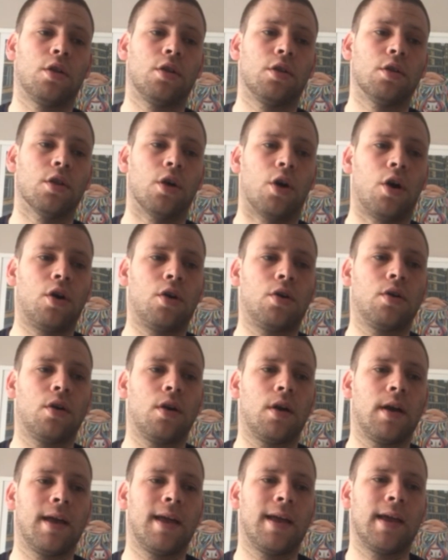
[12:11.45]

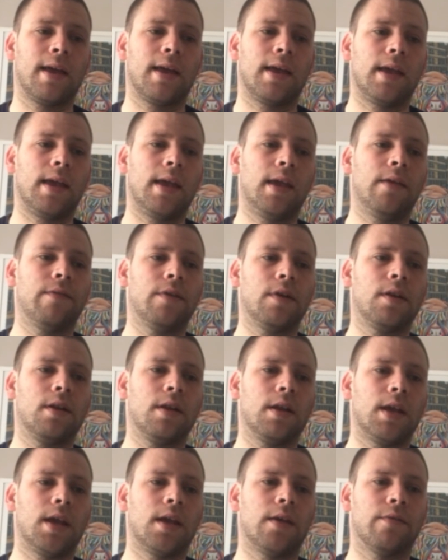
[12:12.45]
Long,
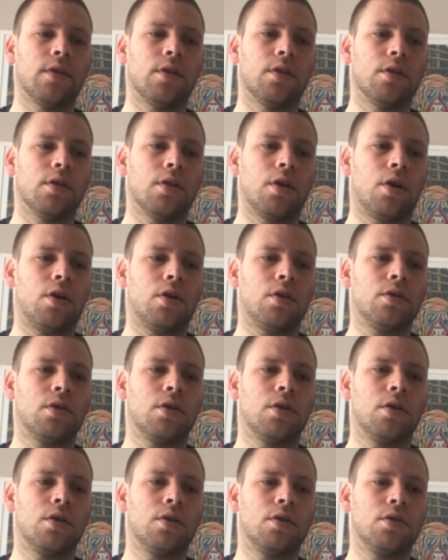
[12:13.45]
even,
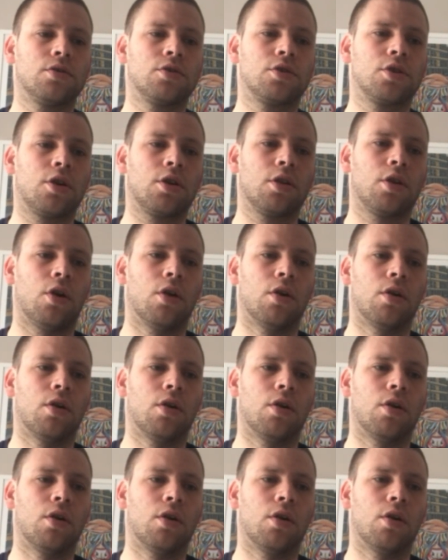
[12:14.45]
long, short,